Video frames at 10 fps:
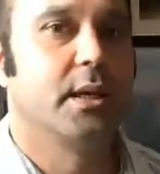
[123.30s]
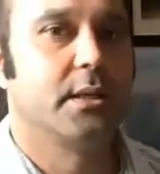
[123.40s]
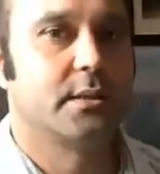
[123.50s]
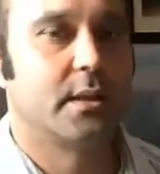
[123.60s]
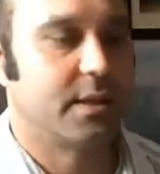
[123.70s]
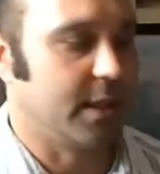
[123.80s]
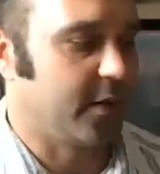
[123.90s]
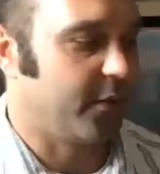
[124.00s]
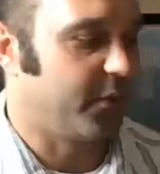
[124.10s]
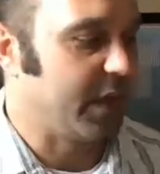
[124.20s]
to think
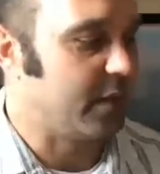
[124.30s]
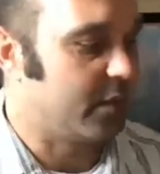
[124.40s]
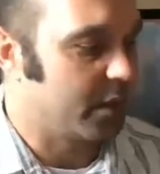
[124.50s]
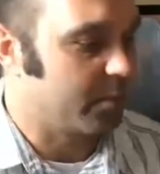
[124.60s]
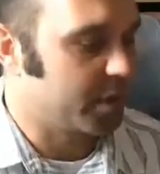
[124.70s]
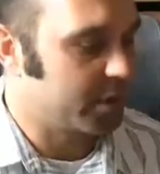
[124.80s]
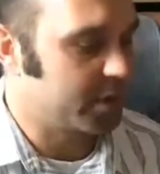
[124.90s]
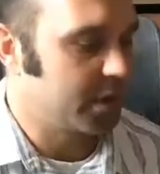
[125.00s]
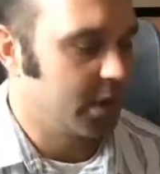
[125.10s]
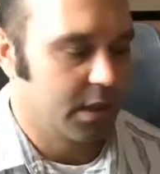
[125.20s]
finger numbers.
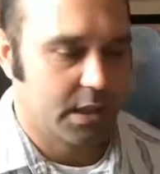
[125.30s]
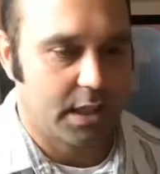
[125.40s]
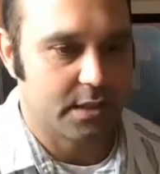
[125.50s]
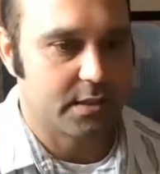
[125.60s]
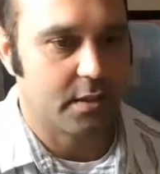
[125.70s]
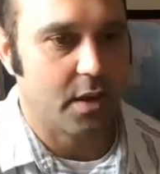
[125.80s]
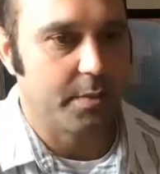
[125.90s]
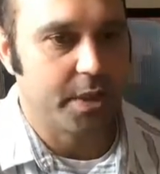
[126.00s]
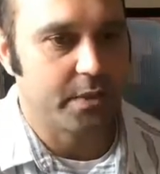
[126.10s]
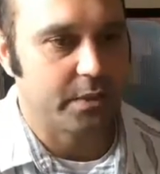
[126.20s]
And so I'm going
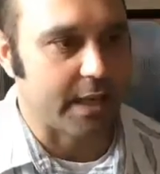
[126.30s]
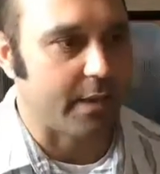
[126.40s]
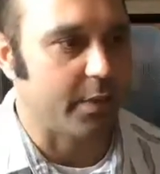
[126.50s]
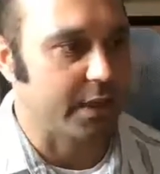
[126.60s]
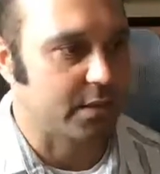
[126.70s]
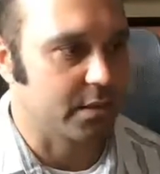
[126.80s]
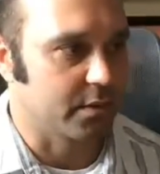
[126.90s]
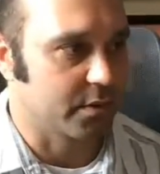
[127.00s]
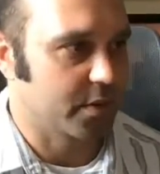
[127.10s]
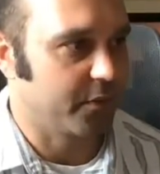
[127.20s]
to do it that way too.
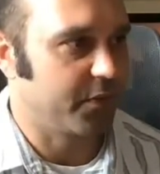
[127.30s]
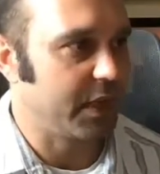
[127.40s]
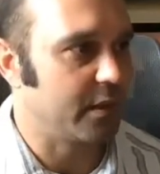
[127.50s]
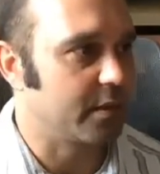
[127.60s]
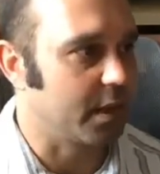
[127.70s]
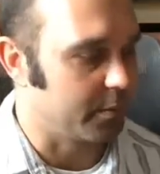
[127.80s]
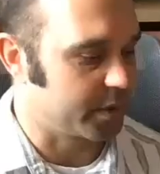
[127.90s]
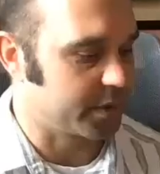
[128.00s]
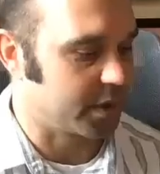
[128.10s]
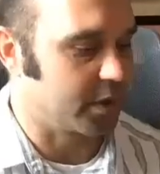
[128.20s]
So finger
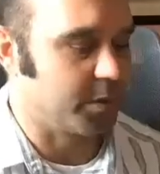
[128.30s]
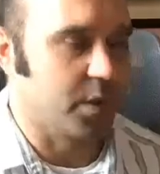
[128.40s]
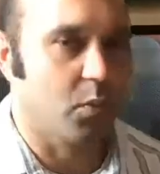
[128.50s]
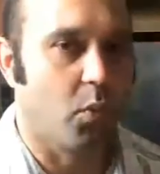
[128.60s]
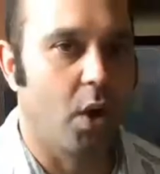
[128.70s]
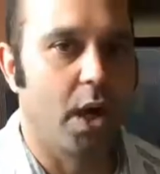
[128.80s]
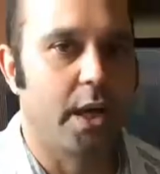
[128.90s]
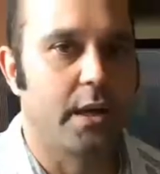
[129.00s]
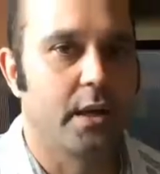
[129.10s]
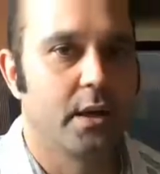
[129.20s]
numbers are going to be
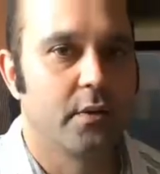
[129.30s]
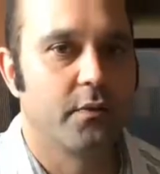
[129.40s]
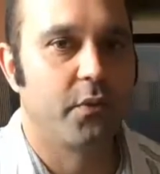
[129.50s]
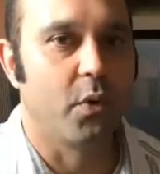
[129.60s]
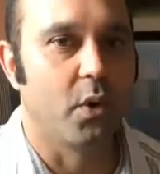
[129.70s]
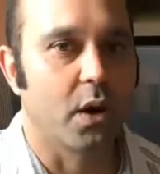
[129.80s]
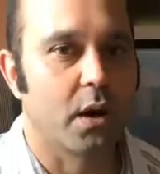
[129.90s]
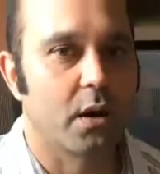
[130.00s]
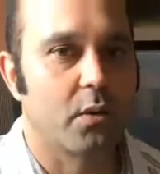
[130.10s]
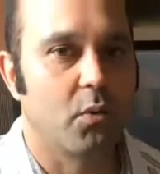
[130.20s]
1, 4,
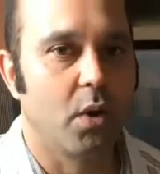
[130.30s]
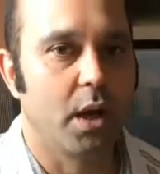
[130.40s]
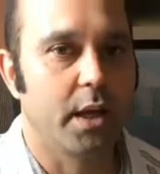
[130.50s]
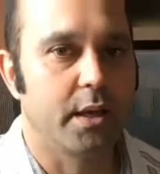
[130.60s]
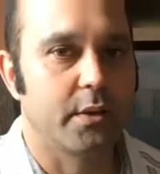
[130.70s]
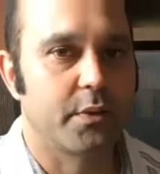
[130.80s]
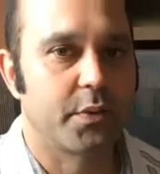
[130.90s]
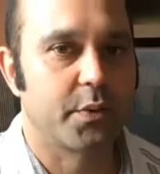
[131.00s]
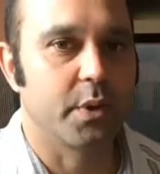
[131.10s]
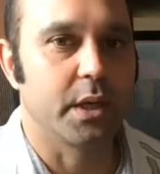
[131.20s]
1,
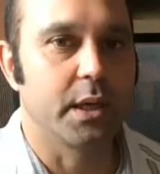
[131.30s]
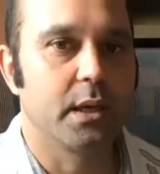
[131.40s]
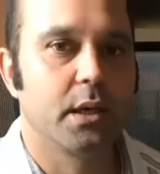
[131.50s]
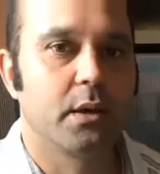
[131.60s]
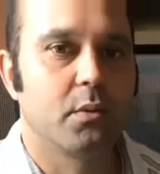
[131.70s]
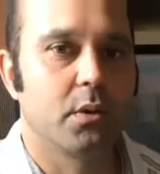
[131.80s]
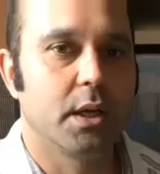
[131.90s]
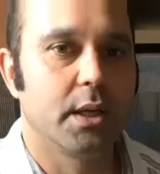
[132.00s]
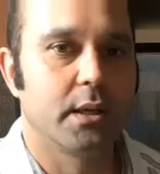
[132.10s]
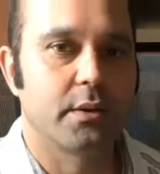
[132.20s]
3,
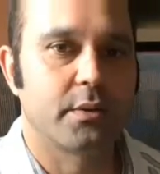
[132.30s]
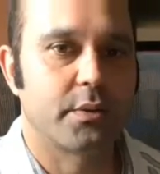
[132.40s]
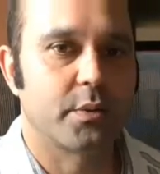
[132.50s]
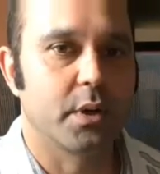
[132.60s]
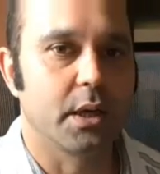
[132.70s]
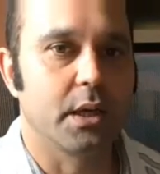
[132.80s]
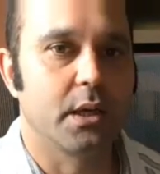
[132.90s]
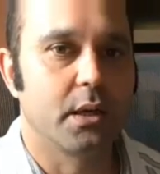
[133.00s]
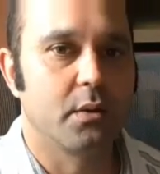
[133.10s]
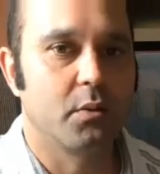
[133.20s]
1,
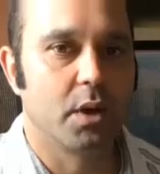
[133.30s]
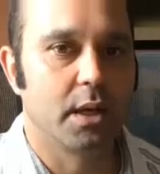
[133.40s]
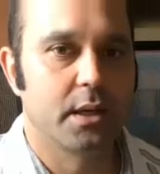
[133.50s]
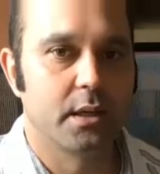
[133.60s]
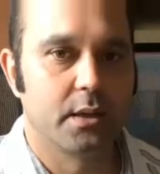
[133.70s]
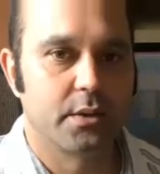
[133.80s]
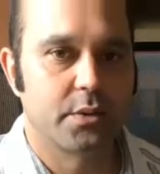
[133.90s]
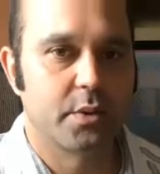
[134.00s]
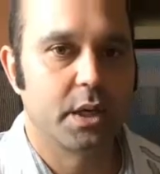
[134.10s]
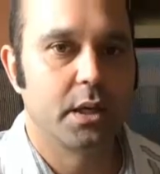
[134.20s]
3, 1,
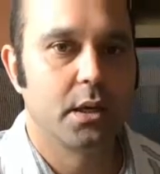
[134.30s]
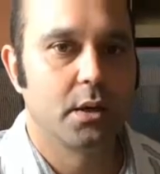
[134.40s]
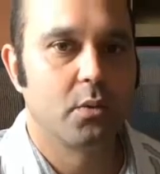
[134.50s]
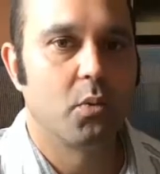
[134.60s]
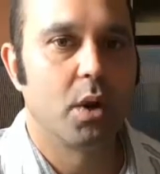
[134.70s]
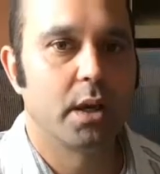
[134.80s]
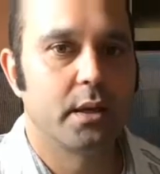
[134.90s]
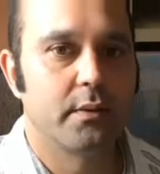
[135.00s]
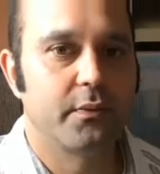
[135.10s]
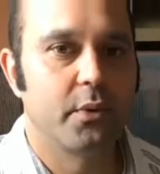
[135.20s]
3,
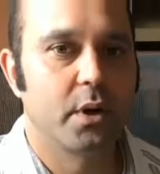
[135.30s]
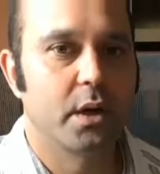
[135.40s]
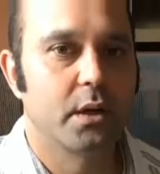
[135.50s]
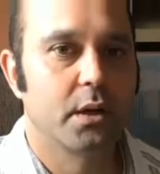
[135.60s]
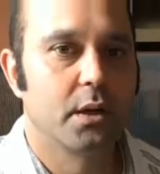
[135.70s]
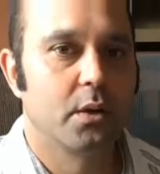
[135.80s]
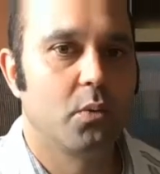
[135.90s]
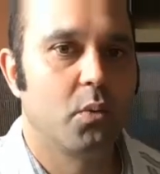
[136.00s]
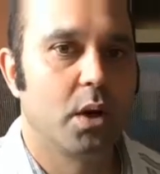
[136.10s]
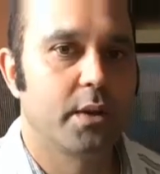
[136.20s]
1, 4,
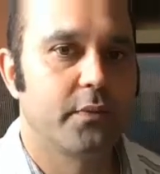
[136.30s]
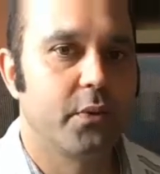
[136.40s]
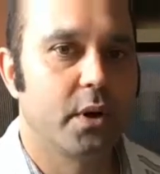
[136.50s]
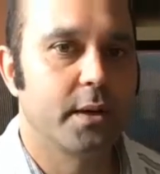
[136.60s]
1, 4,